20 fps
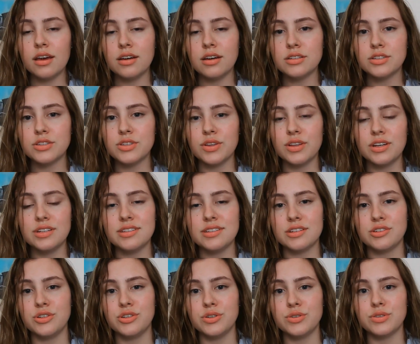So these
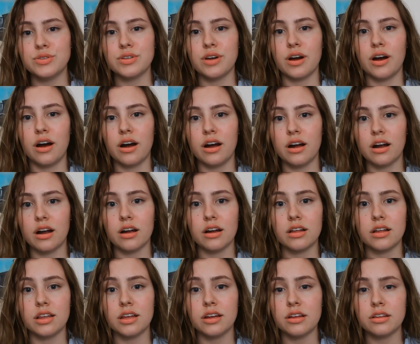issues are
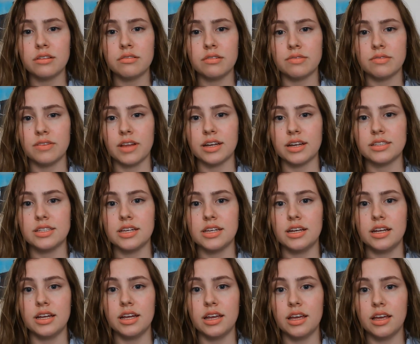clearly reflected
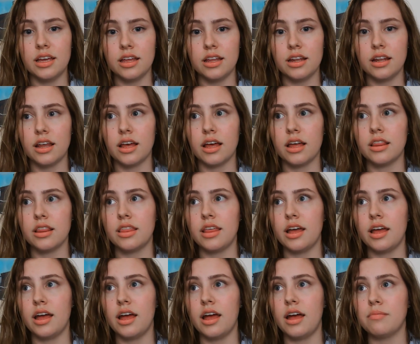in
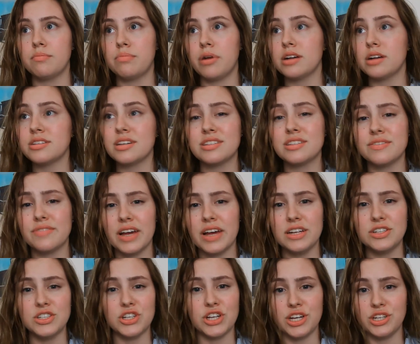the process of
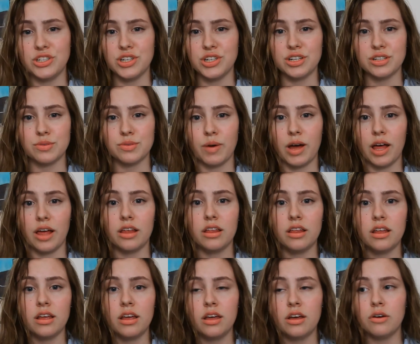education as well,
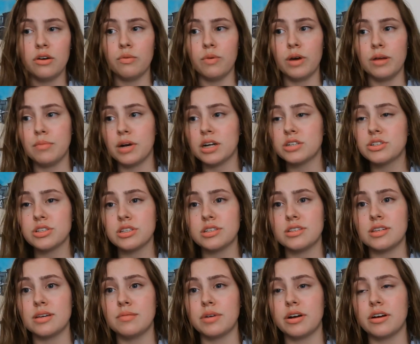when
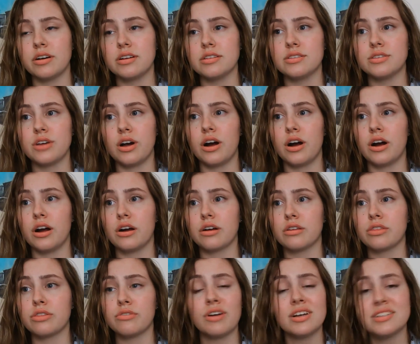Marshallese immigrants are
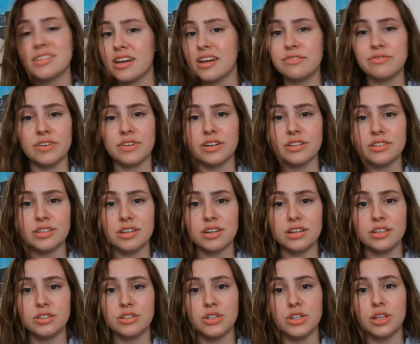thrust headfirst
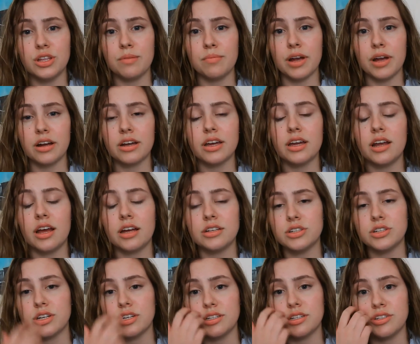into the American
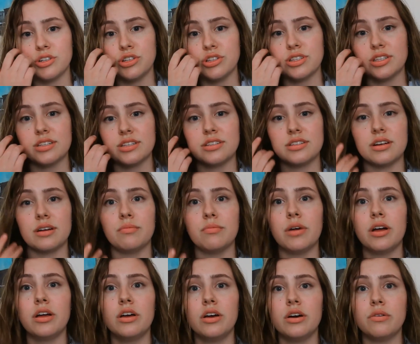education
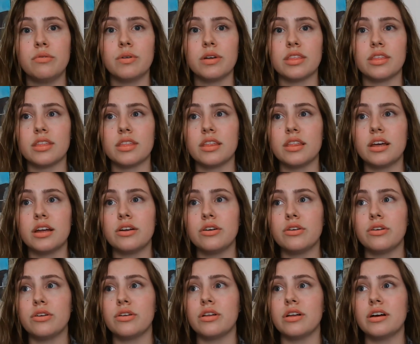system with
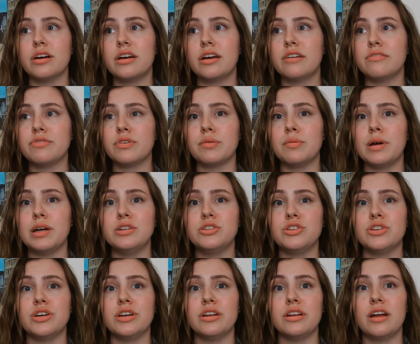little
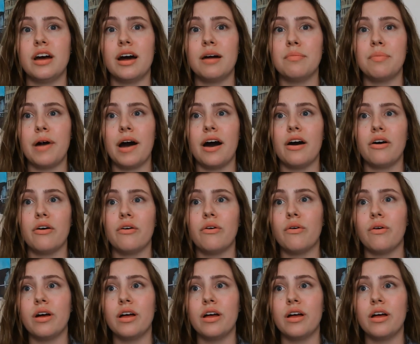information about